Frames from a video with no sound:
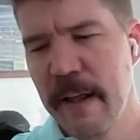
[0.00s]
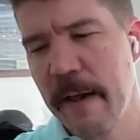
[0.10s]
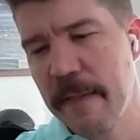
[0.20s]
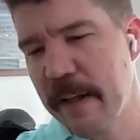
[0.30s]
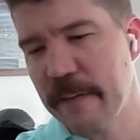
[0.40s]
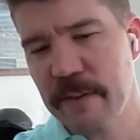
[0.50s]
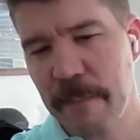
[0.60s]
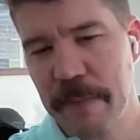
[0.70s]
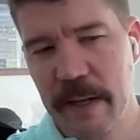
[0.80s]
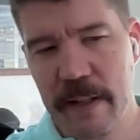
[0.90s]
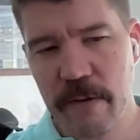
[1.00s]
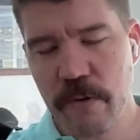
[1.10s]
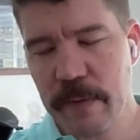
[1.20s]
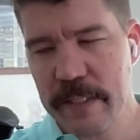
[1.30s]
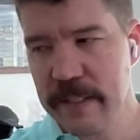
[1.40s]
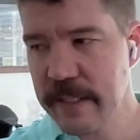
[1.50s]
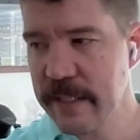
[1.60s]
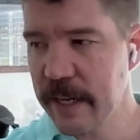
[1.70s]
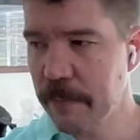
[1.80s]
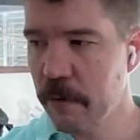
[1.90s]
think of something. There's always this
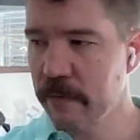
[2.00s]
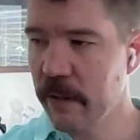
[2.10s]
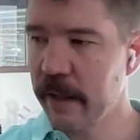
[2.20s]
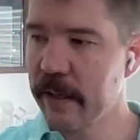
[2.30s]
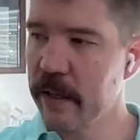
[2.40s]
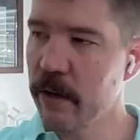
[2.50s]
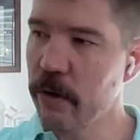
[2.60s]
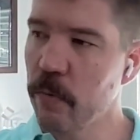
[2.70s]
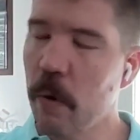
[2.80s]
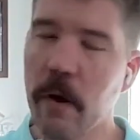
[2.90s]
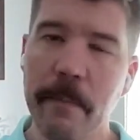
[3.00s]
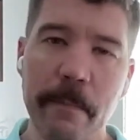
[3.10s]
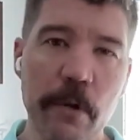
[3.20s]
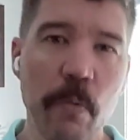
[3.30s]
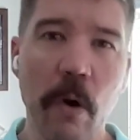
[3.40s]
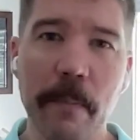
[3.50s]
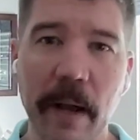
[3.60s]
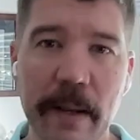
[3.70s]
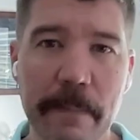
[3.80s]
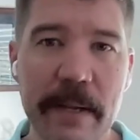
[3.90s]
example of like, you walk by
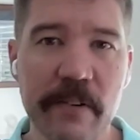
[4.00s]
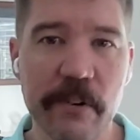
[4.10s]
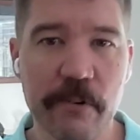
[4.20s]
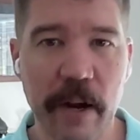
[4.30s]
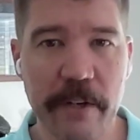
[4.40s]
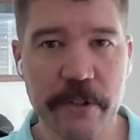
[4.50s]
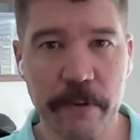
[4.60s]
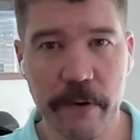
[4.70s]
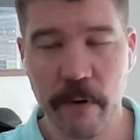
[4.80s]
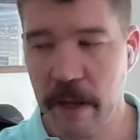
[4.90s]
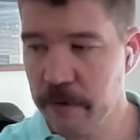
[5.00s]
a piece of trash on the ground.